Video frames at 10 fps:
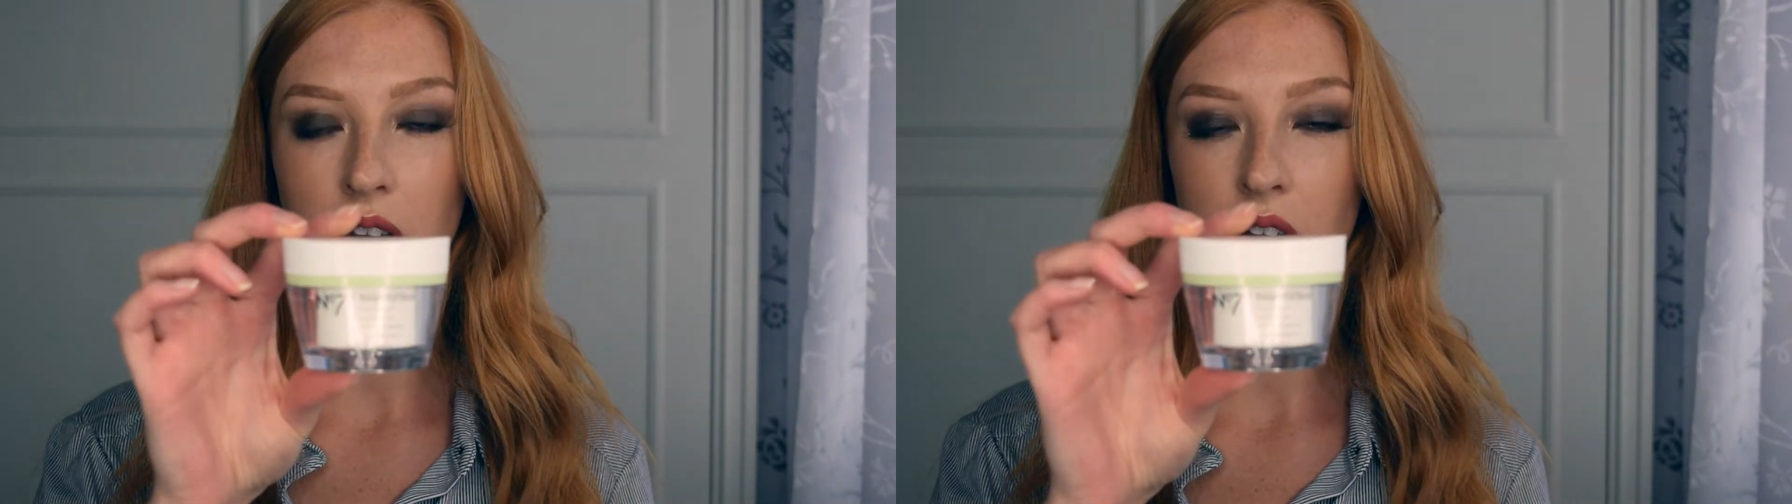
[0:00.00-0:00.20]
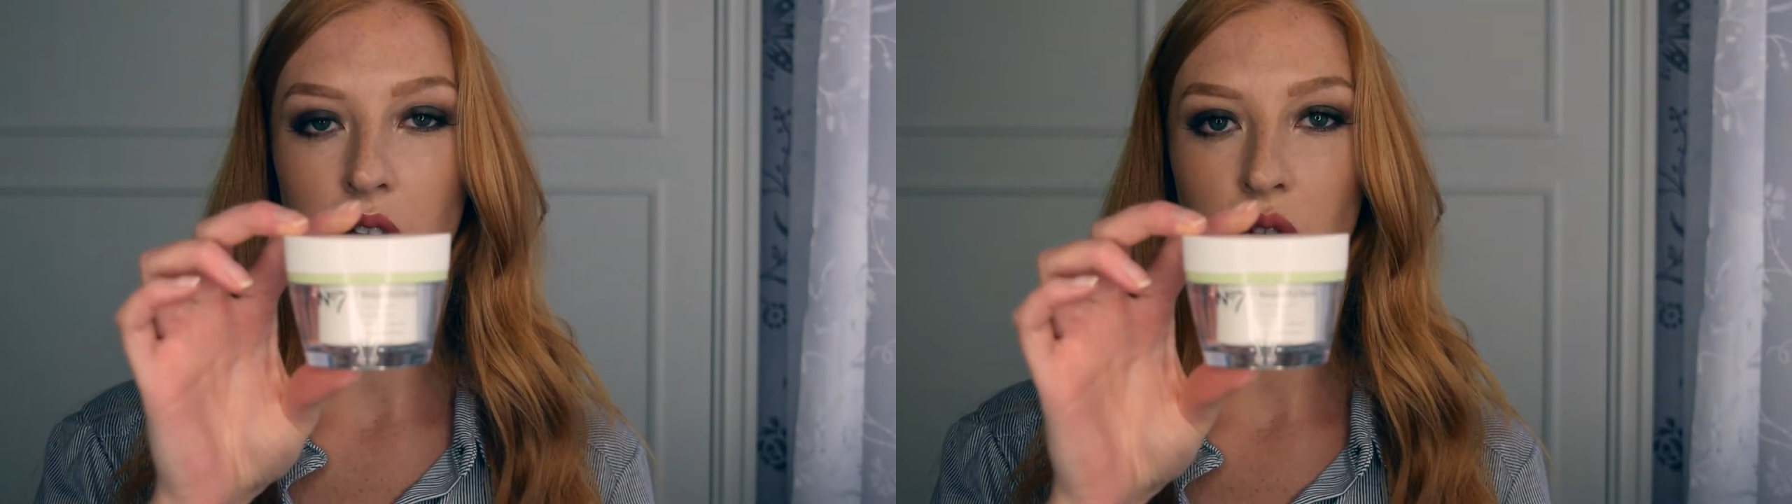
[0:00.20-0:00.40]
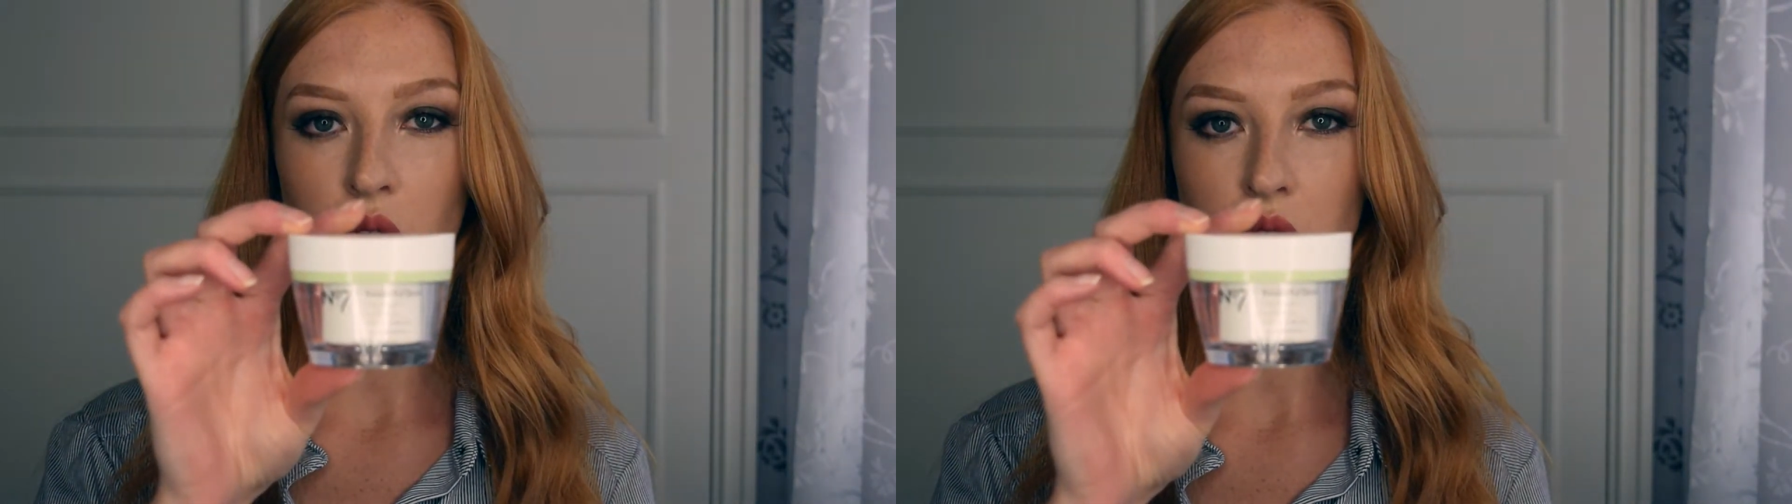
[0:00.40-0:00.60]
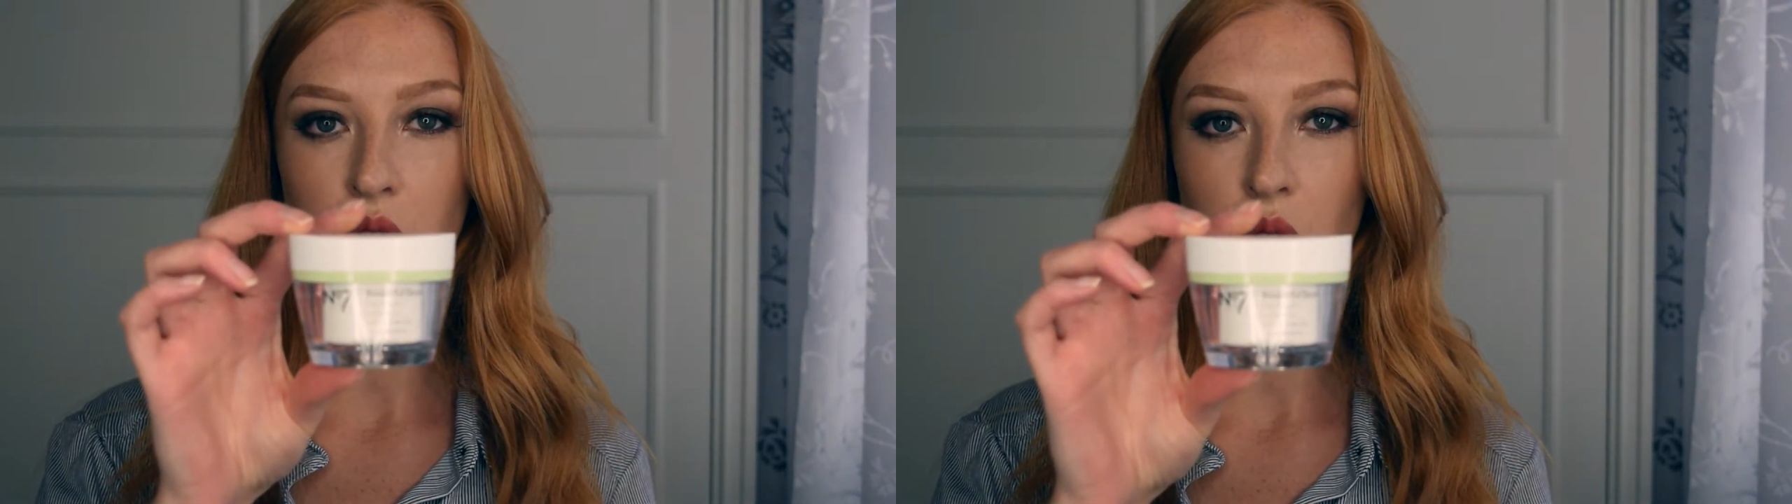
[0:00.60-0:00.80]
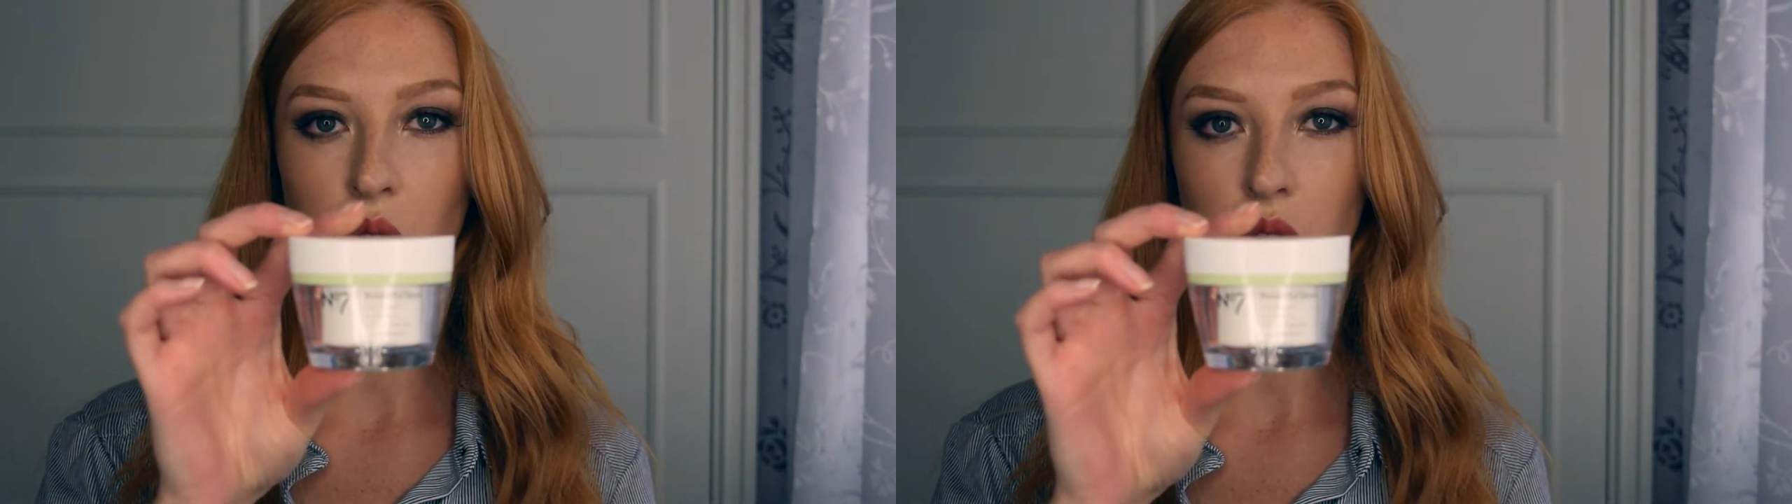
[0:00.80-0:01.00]
and I've also
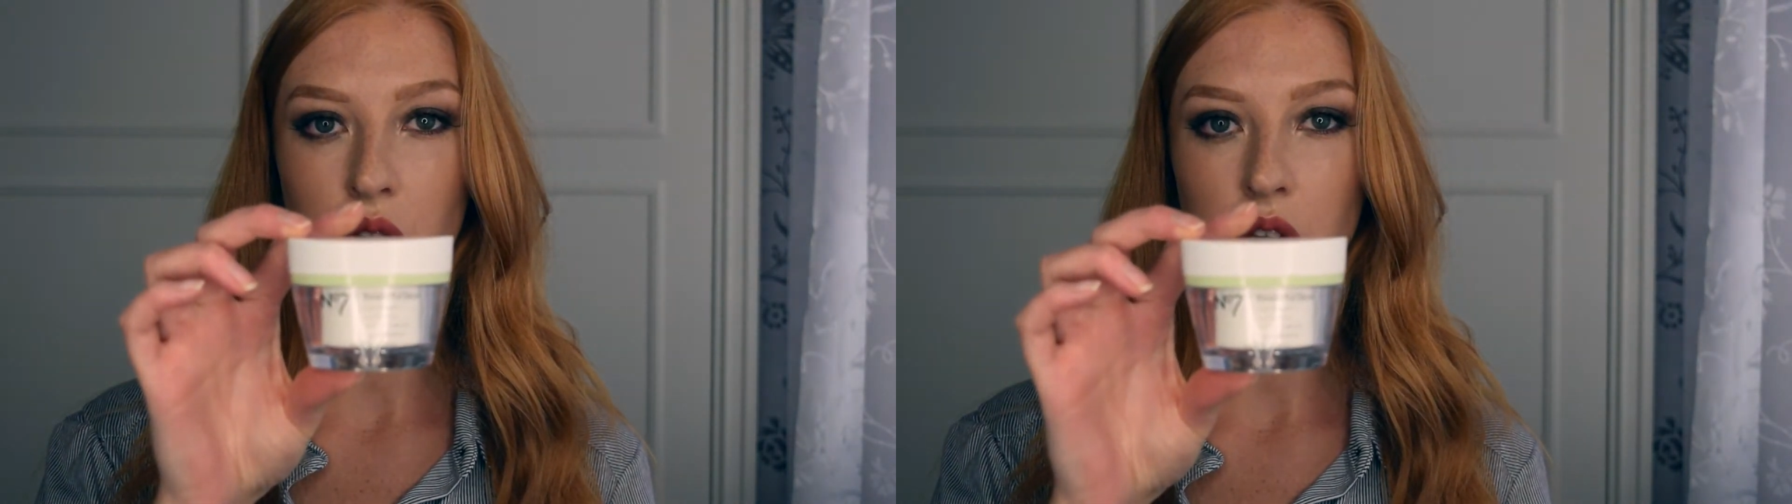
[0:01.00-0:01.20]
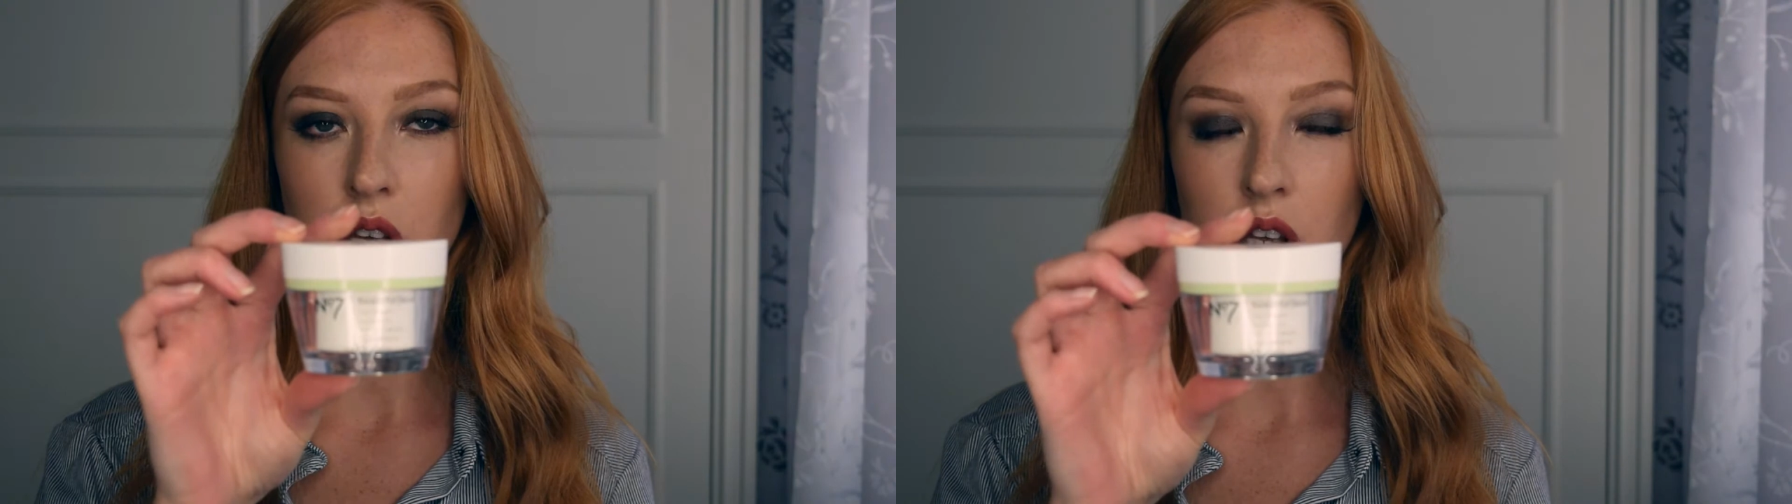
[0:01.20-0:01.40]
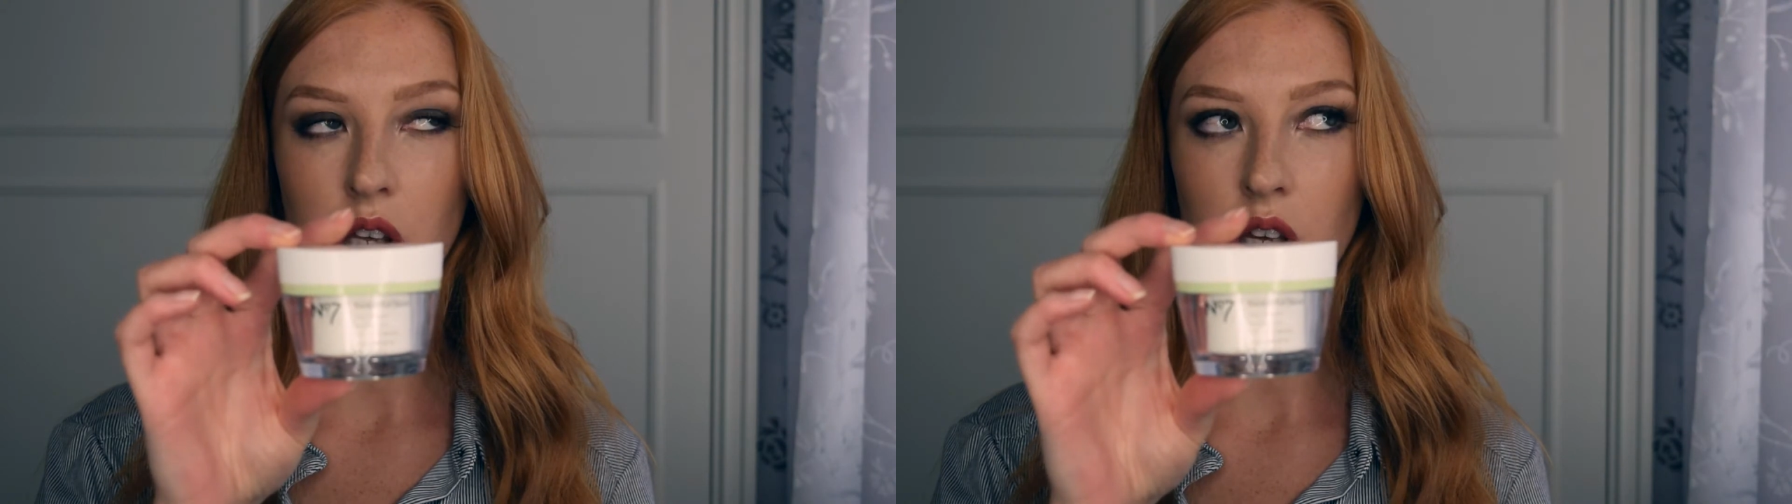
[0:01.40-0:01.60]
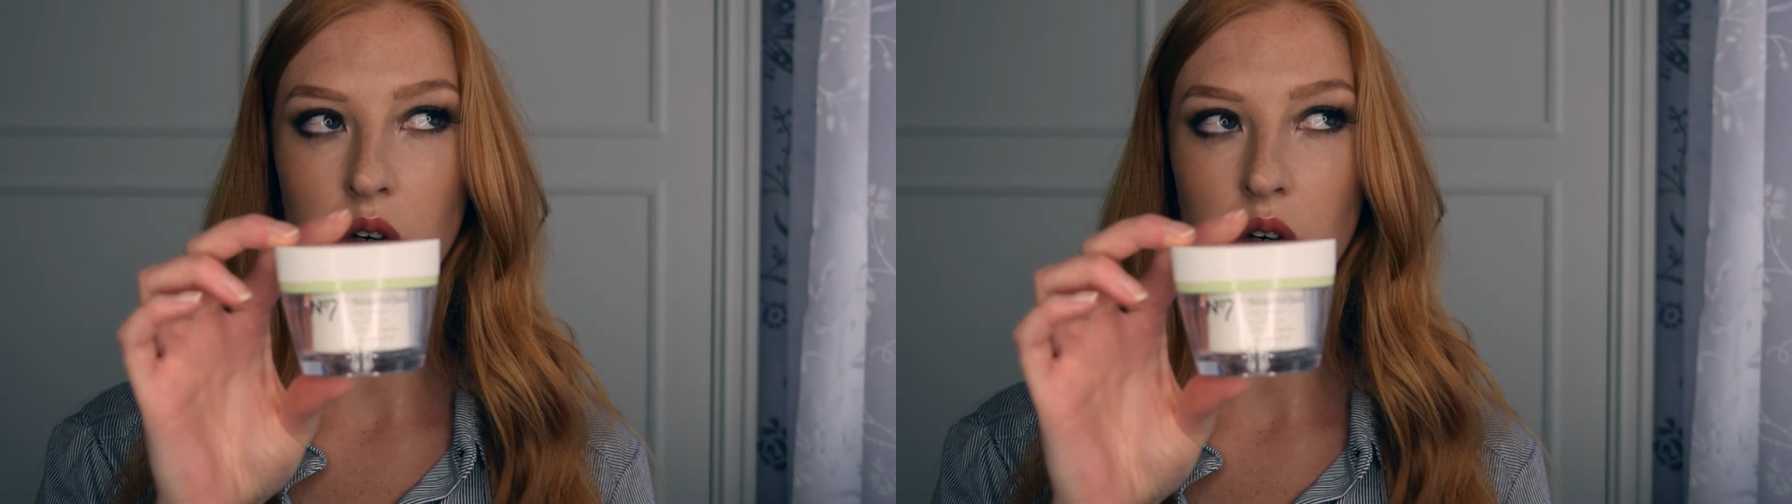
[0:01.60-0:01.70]
got the